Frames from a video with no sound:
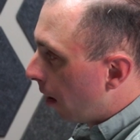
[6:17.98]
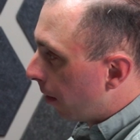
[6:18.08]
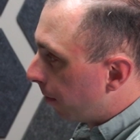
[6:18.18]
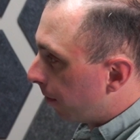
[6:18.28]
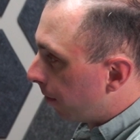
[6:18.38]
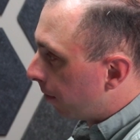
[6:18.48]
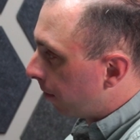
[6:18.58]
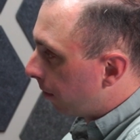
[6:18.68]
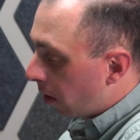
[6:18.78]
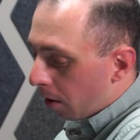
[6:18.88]
Yeah.
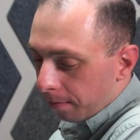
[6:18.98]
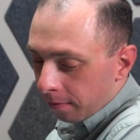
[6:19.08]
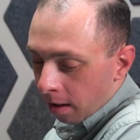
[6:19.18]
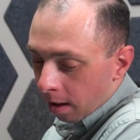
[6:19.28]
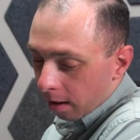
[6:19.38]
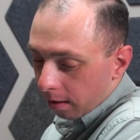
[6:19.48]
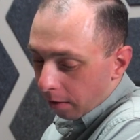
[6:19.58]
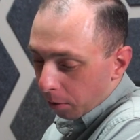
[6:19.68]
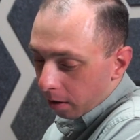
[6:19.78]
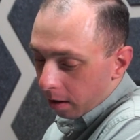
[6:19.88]
So, to
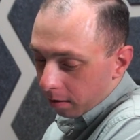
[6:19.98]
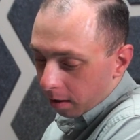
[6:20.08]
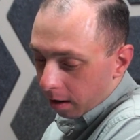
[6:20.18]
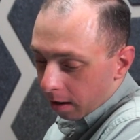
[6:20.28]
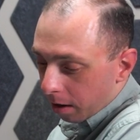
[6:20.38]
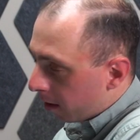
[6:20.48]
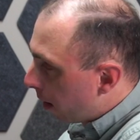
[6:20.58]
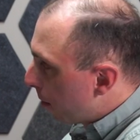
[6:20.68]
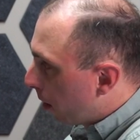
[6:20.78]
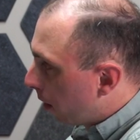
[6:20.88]
everyone inside and
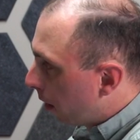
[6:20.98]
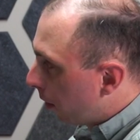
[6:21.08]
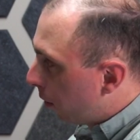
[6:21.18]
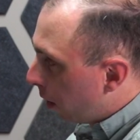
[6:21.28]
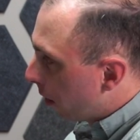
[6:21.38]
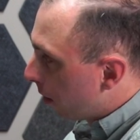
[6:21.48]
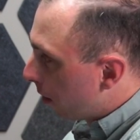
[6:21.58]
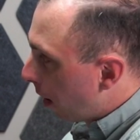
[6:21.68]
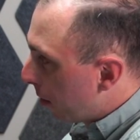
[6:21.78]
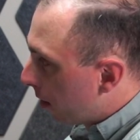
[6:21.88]
outside the building,
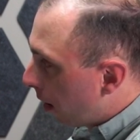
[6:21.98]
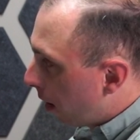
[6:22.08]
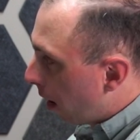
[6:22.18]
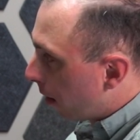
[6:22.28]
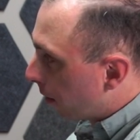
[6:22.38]
cheers. Happy Signing Day.